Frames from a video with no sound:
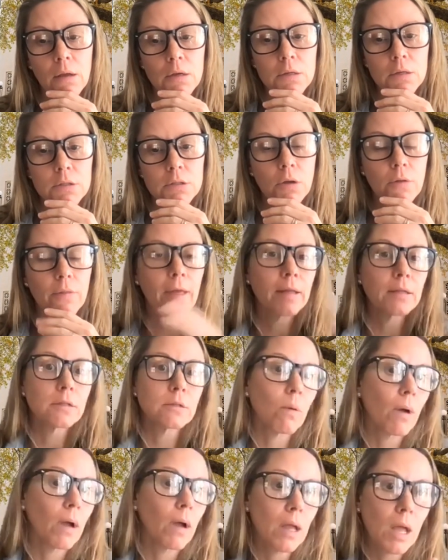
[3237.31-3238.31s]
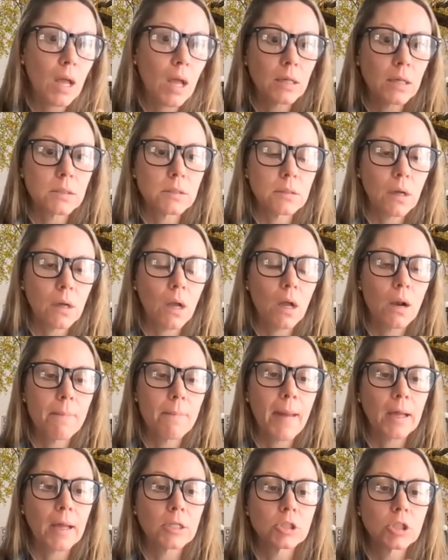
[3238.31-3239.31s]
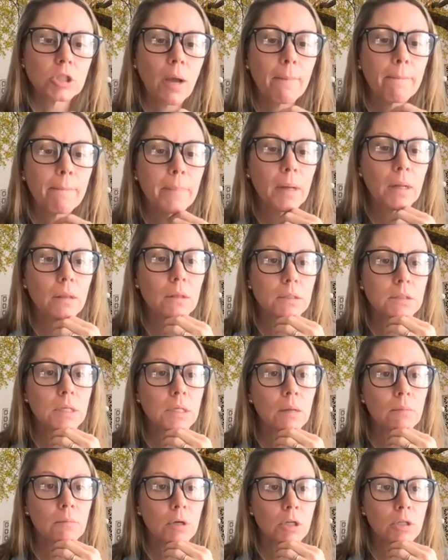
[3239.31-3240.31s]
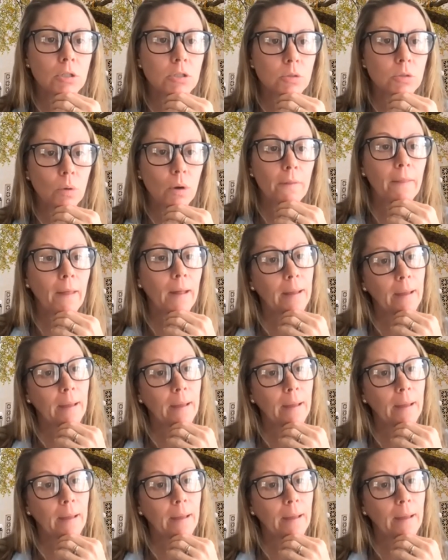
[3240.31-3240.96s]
So that's why it has to kind of match up, but the team could sort that